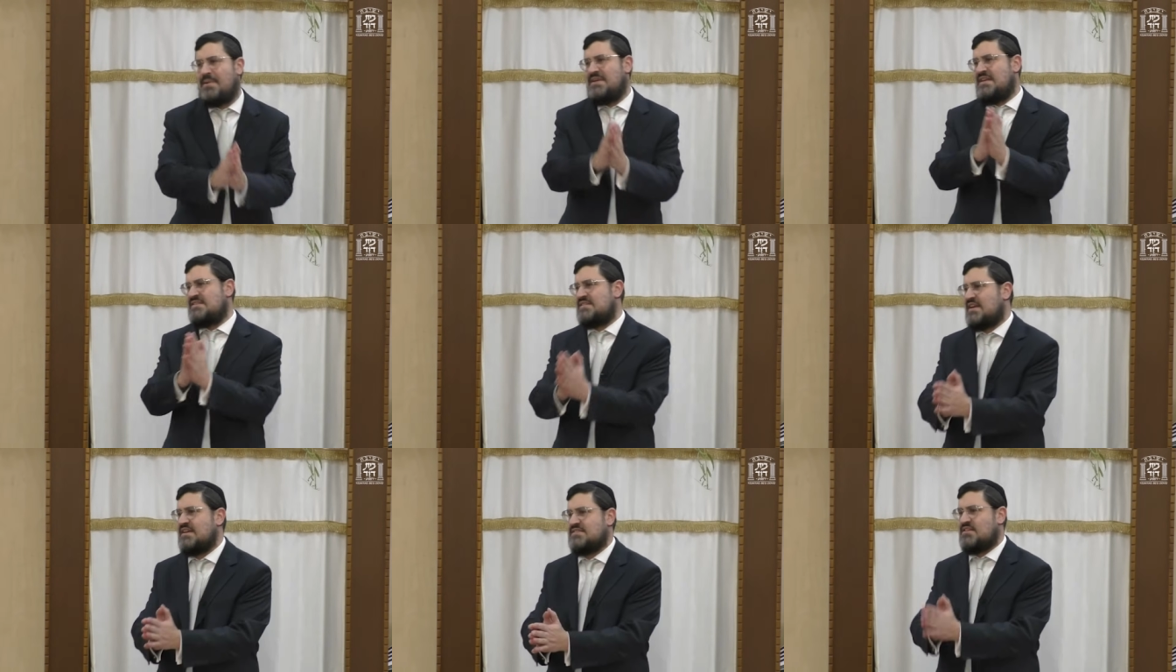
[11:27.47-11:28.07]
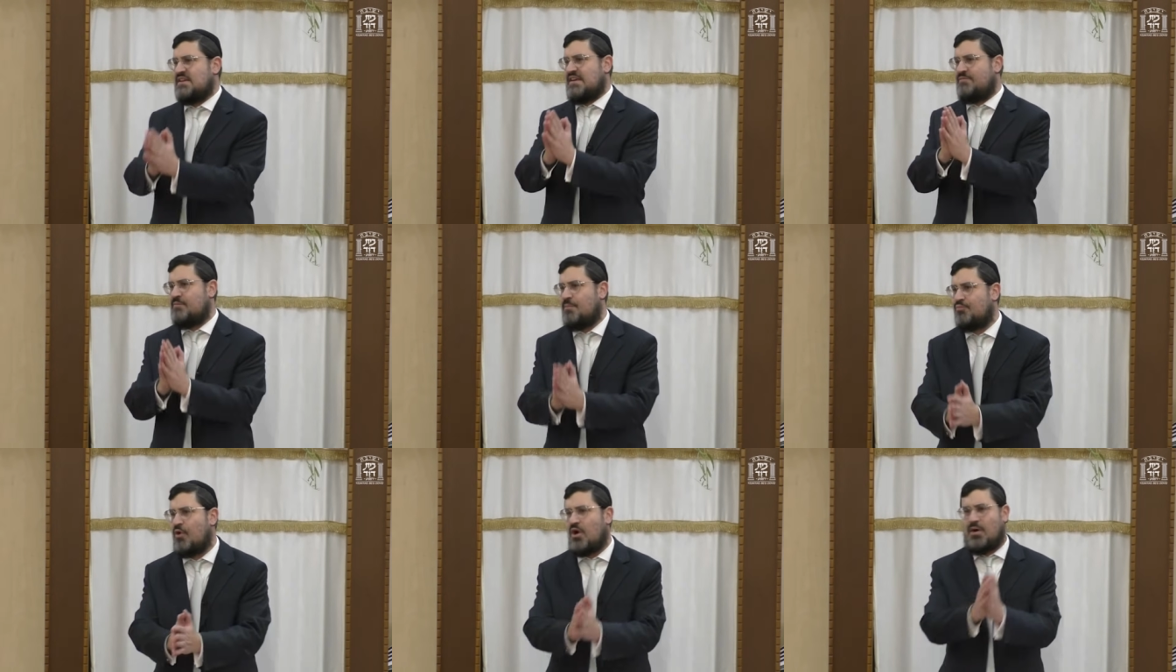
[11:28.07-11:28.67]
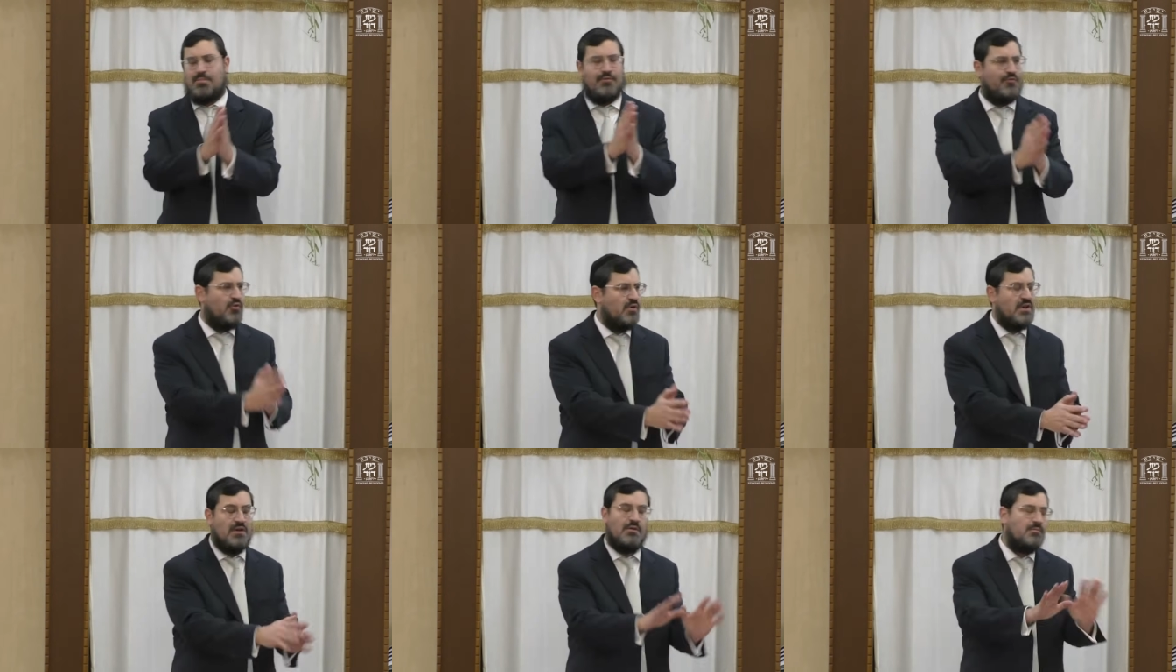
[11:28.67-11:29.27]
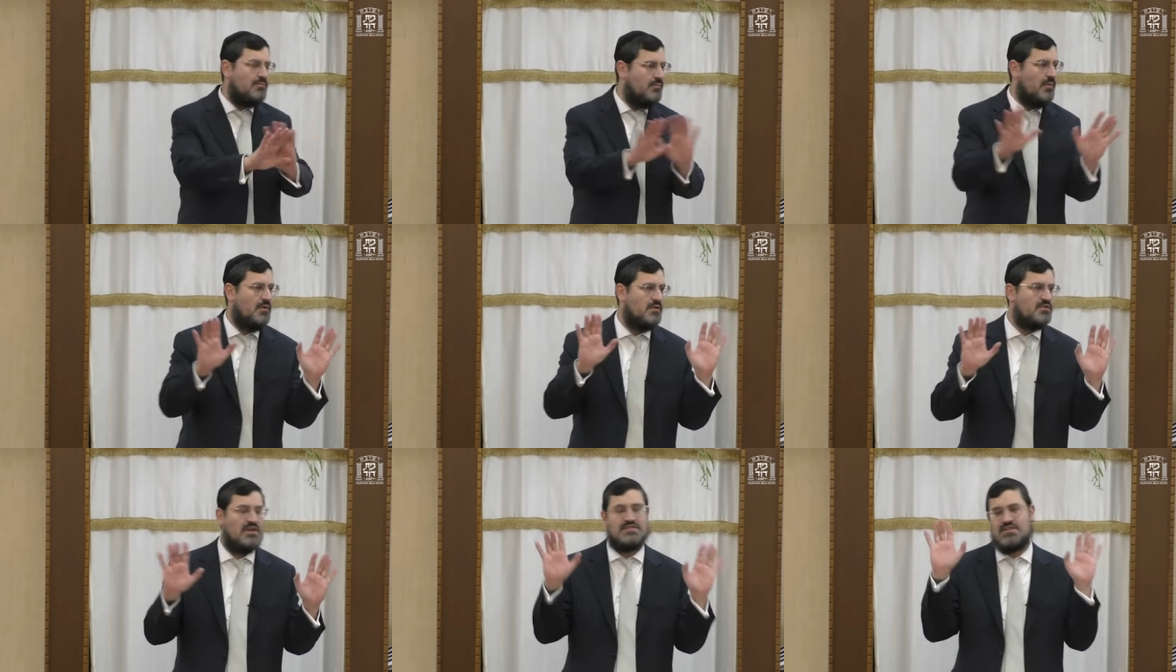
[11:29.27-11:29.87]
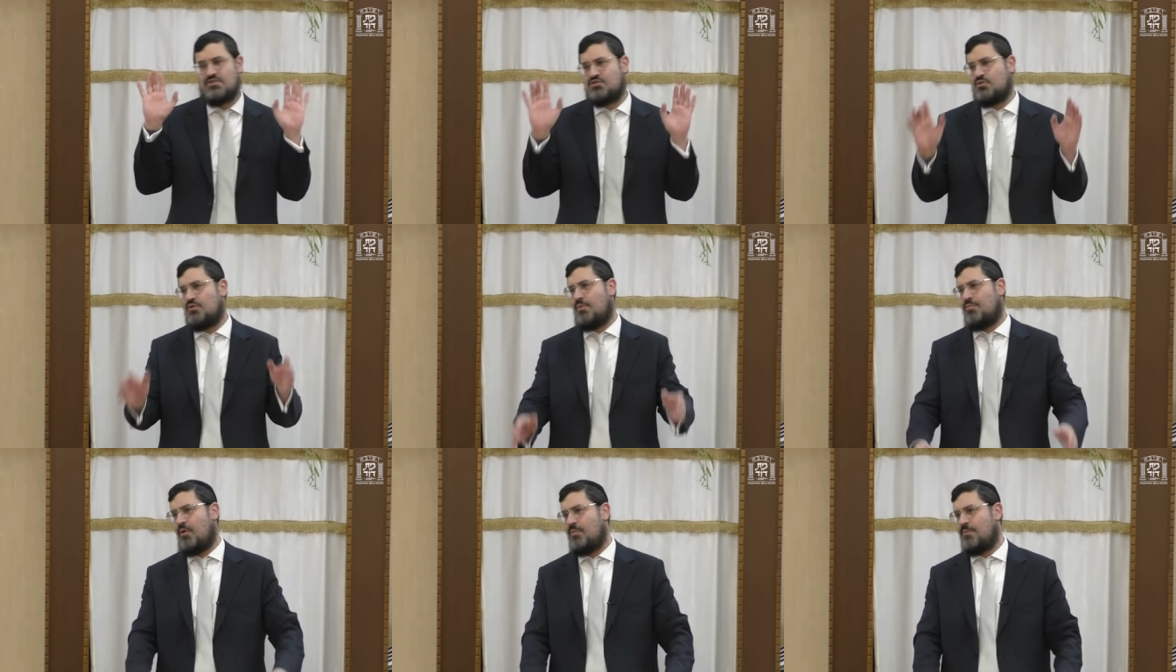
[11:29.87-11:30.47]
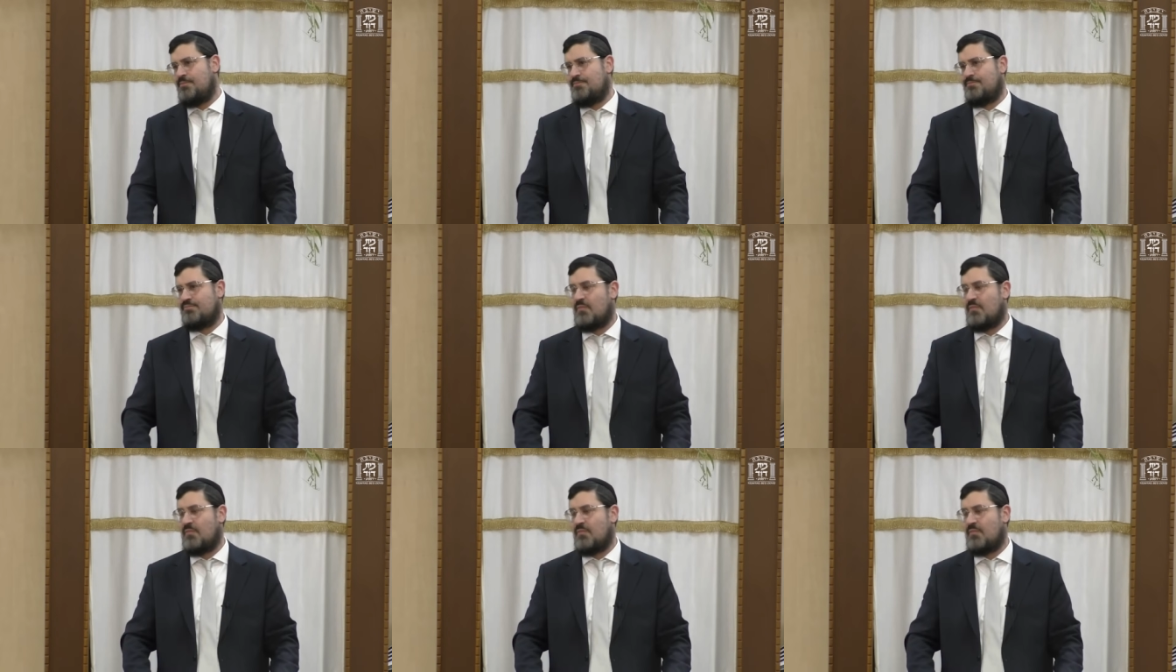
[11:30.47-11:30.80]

He needs chizuk and mebracha before he. So I said, sure, no problem.